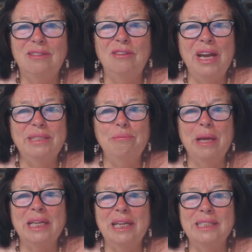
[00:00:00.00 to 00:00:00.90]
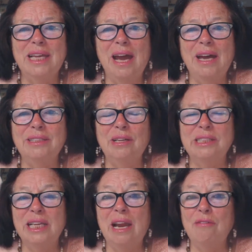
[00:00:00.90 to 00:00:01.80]
Right back in the heart
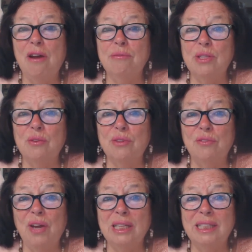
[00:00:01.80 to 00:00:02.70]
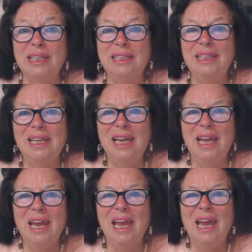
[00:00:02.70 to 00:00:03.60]
and the love arms of the Father.
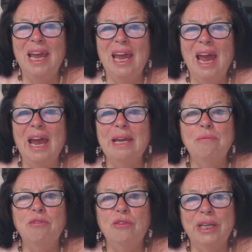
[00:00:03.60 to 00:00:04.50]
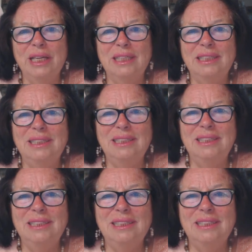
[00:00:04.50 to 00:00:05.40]
I am free.
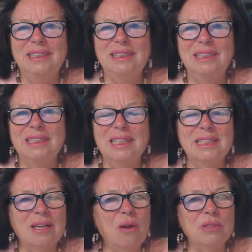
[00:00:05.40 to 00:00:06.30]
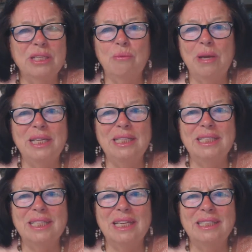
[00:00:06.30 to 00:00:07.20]
This goes in one
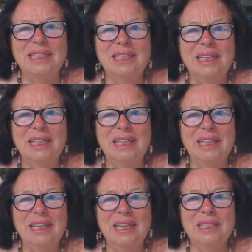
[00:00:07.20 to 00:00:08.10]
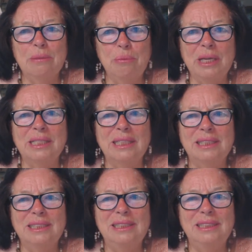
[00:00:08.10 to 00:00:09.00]
instant, in the
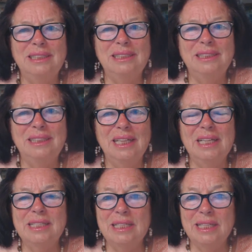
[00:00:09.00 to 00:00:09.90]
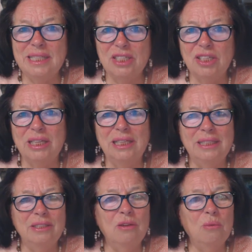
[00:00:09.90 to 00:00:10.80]
present. It's a decision.
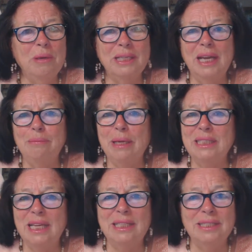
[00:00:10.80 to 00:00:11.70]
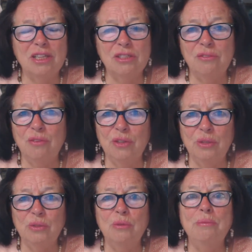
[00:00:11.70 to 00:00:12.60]
No one can make that decision for
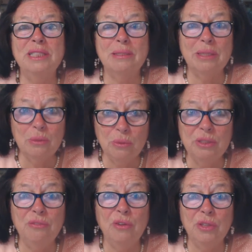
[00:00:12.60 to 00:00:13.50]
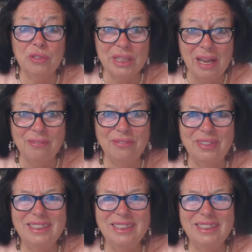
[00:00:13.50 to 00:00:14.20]
you. You must do it for yourself.